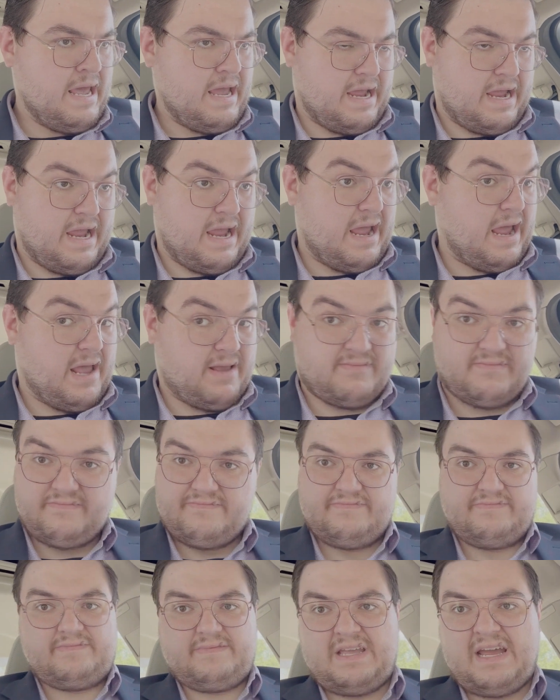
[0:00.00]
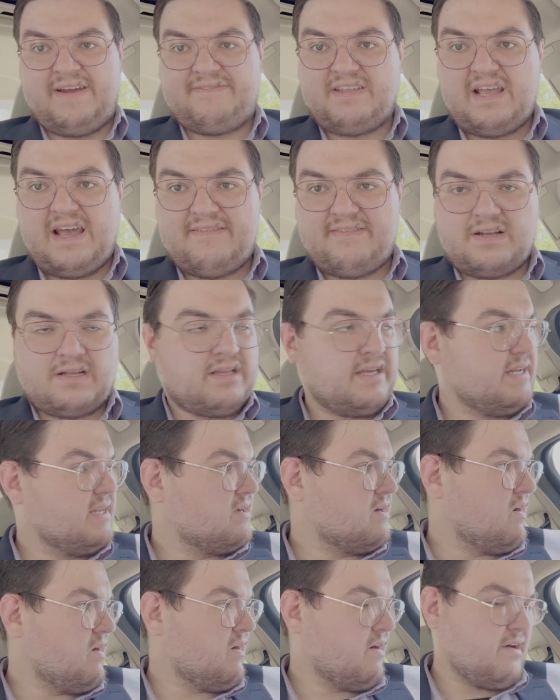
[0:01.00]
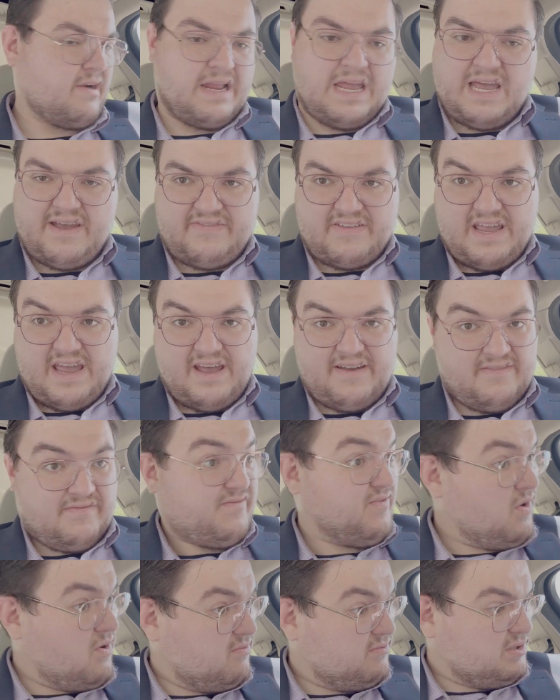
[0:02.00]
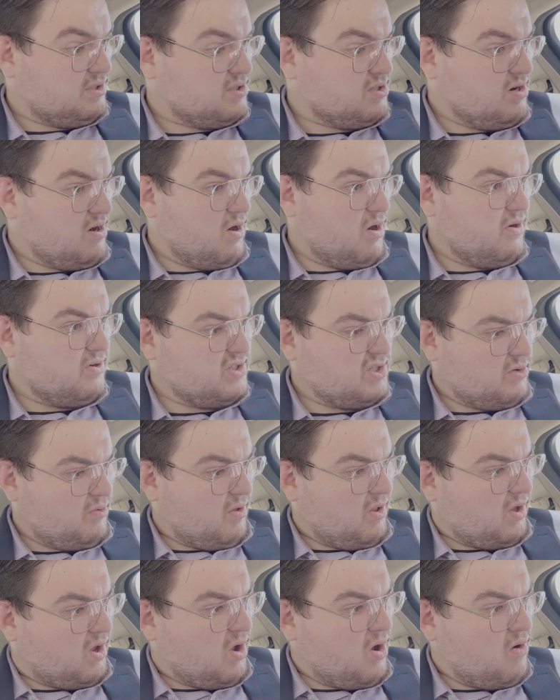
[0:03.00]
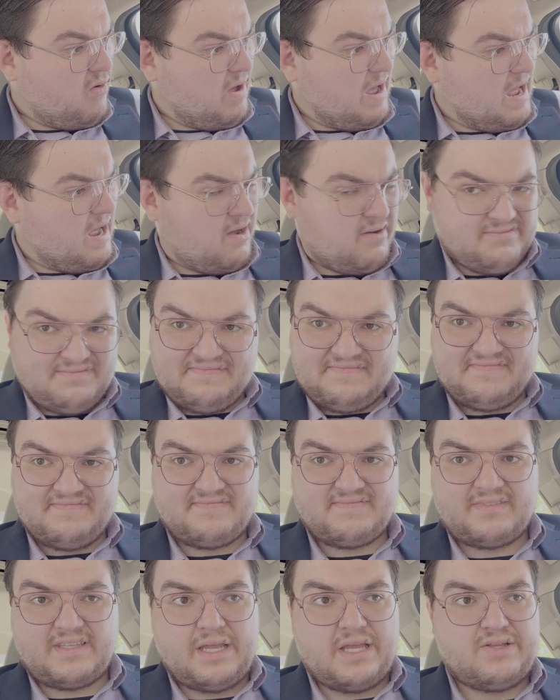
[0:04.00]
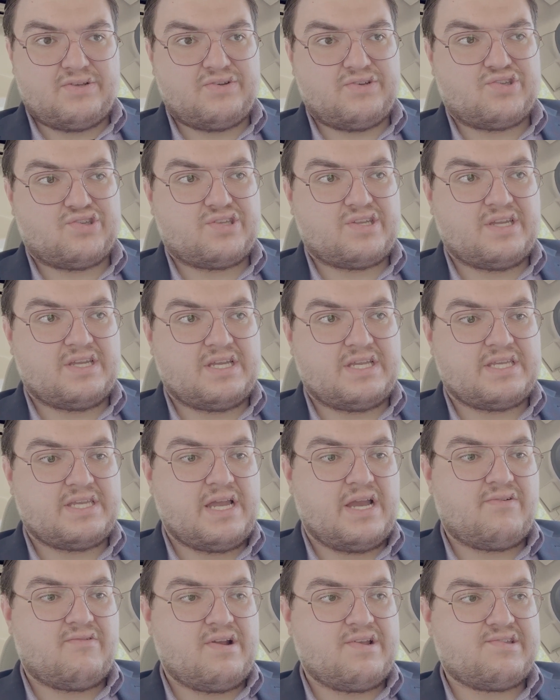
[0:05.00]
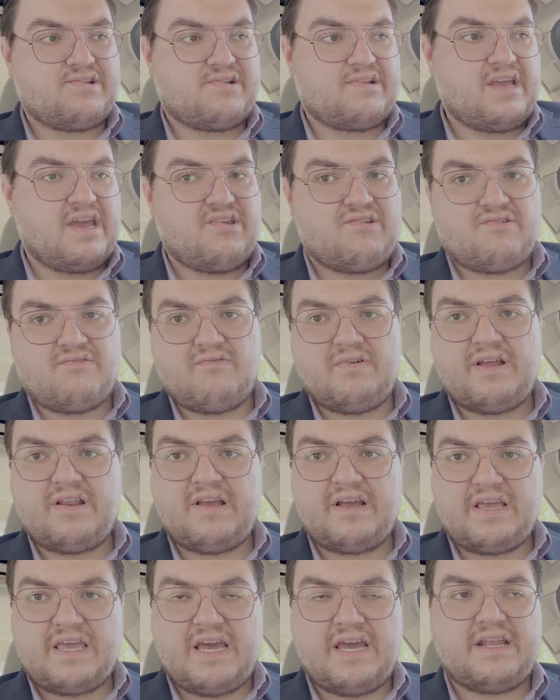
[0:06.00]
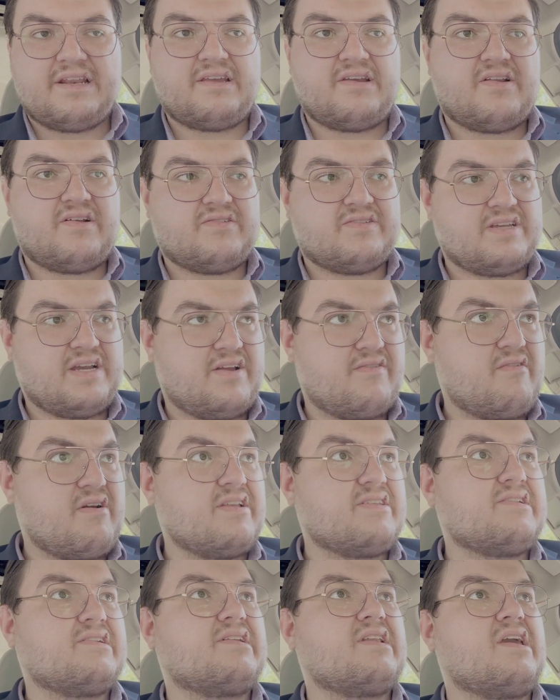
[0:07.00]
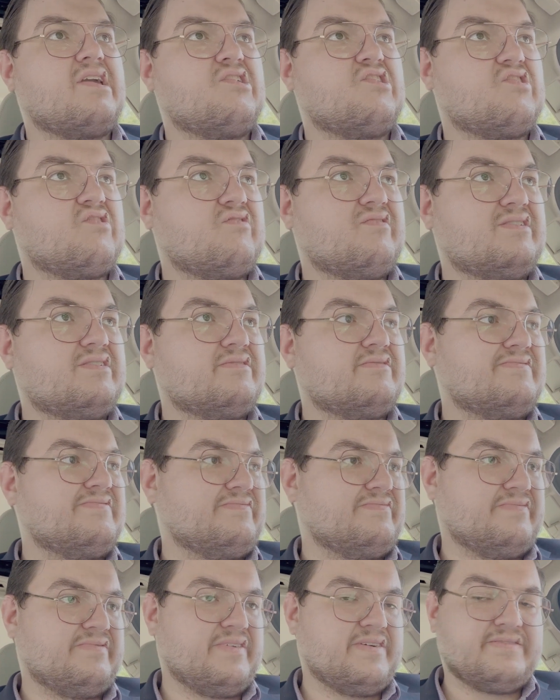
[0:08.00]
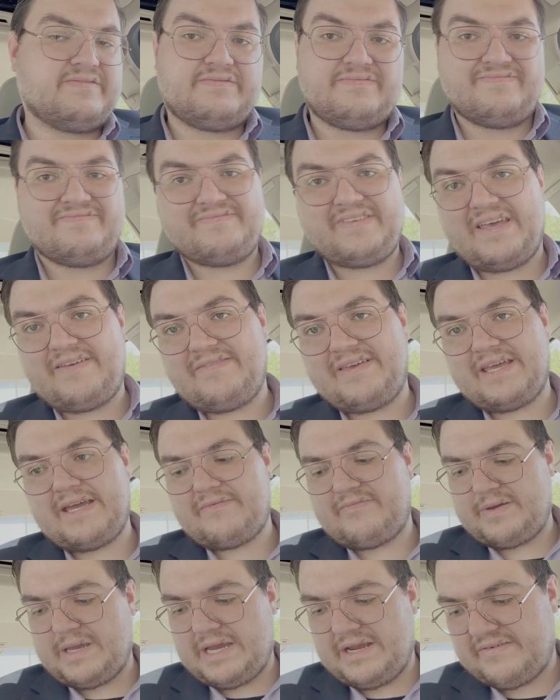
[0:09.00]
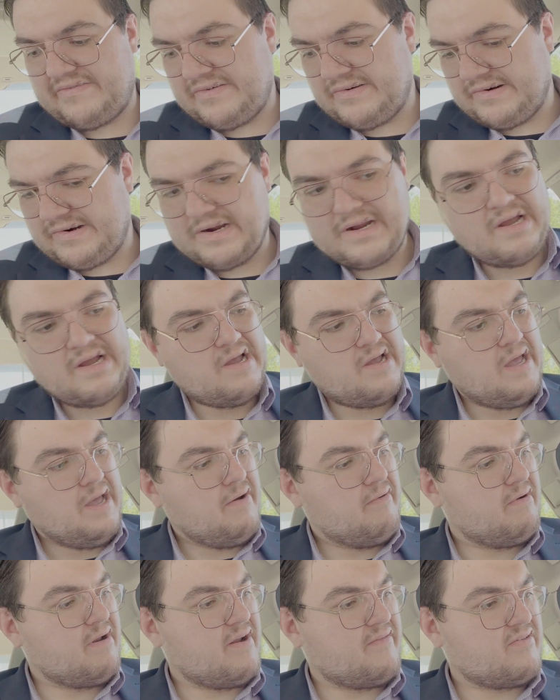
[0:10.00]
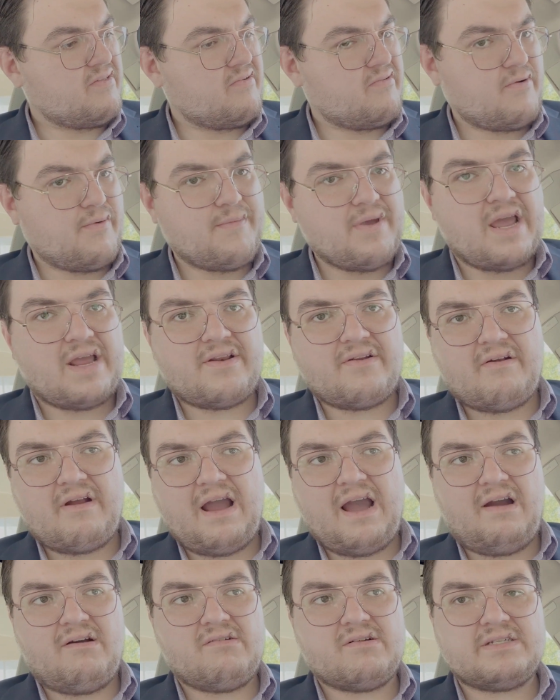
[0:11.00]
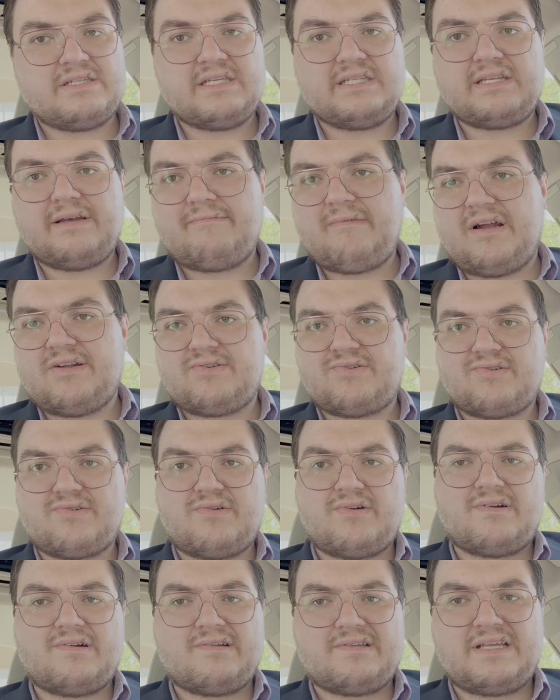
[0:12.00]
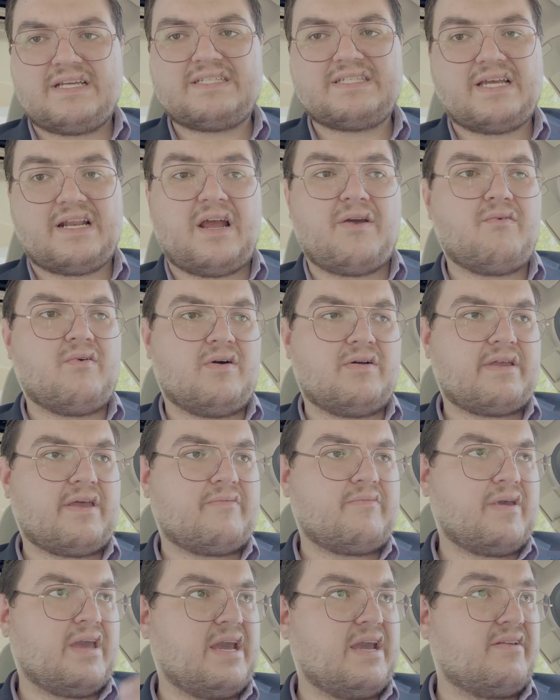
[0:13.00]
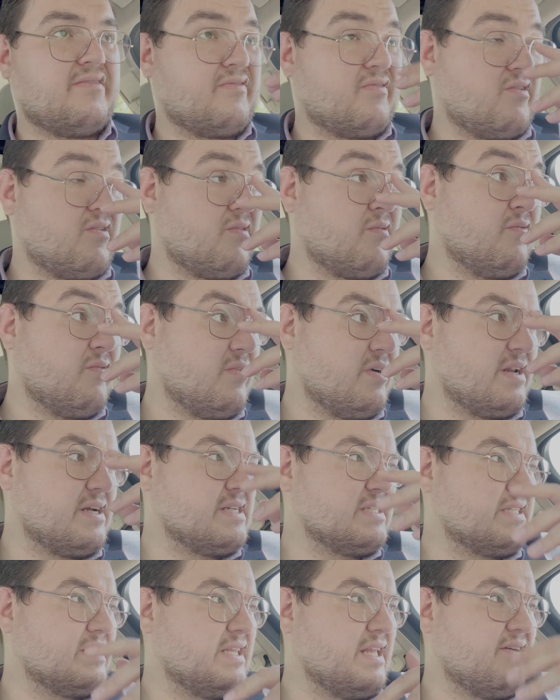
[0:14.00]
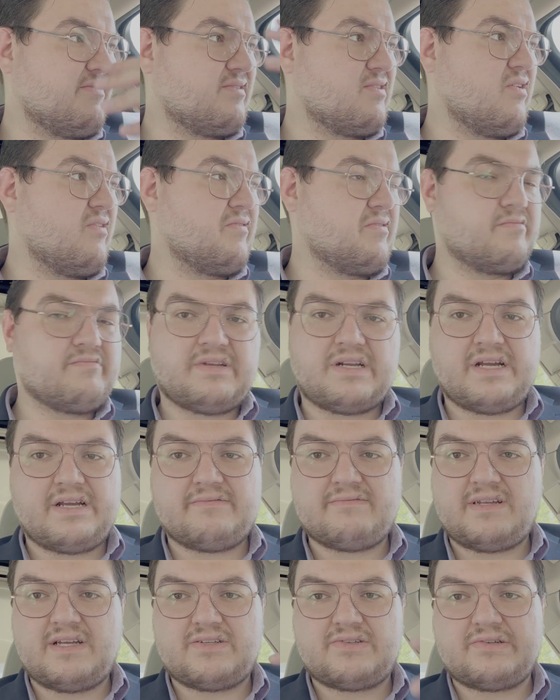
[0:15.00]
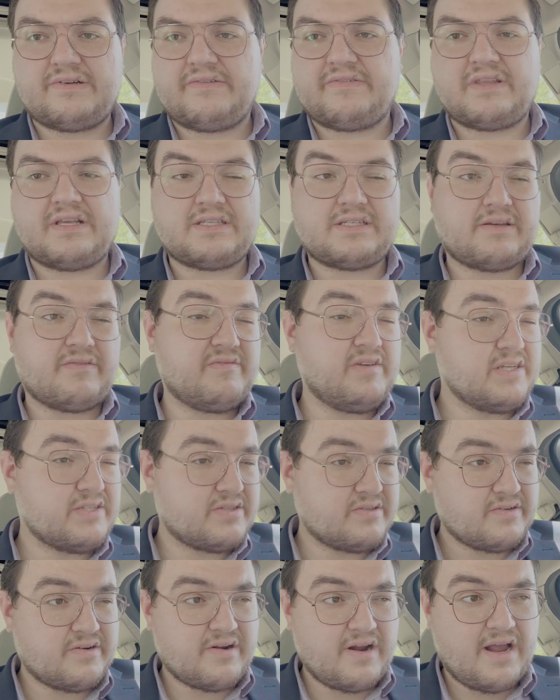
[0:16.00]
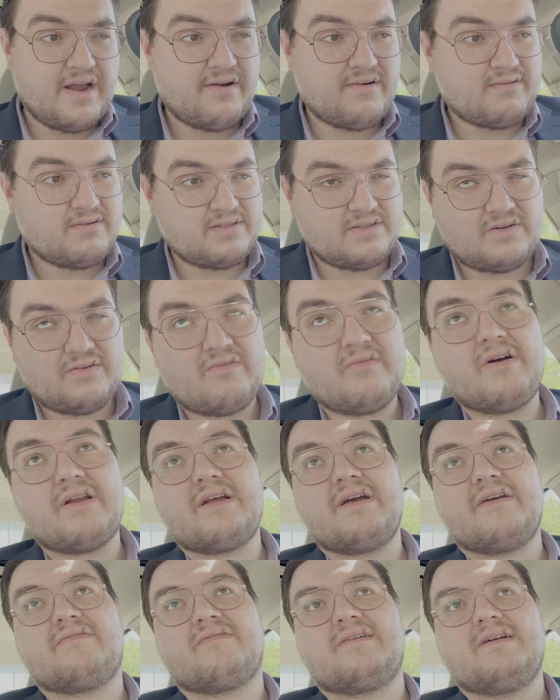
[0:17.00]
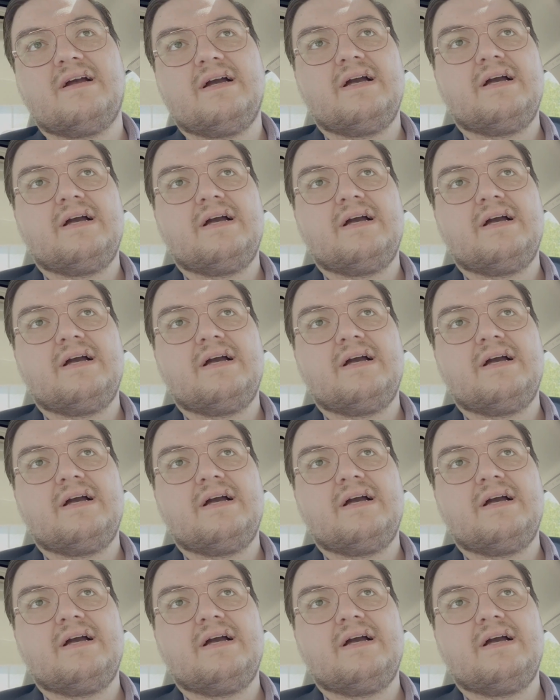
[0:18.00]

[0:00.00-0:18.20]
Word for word: Uh, have to have a clean car, have to have phones charged, we'll go out. Just uh, sign resignation, what, again, you know, sign resignation, we'll uh, maybe get paid for whatever the remainder hours is, I'm not sure. They said I will get paid for what is left over, but I'm not sure if that's commission or hours or whatever.